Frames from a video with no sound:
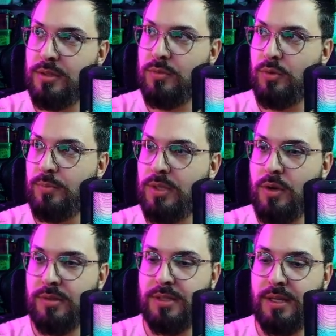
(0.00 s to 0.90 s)
It will be all
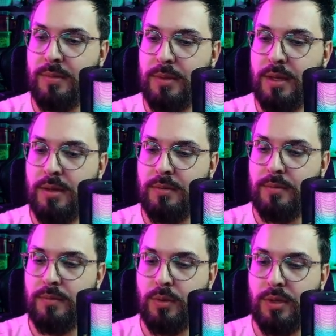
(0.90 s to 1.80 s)
set up there.
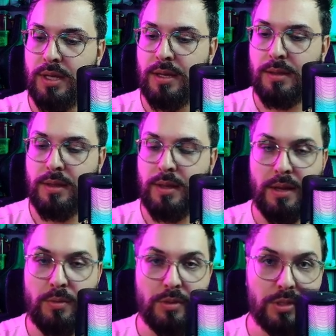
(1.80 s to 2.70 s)
Okay. I
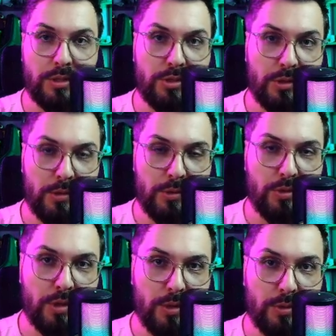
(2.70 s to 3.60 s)
will teach
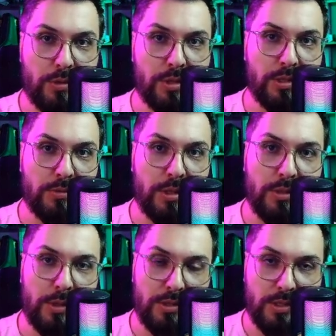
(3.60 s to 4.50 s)
you how we do the
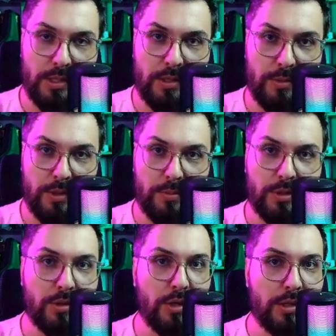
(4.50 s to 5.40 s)
configuration here to be able to
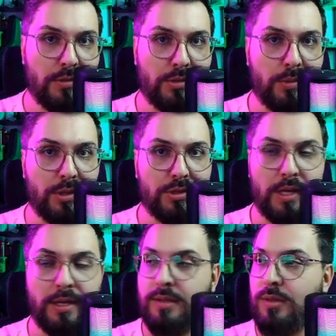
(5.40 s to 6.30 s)
log in from our
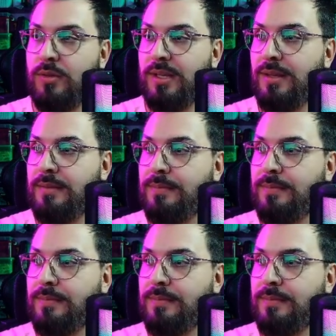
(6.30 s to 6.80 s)
side. Okay.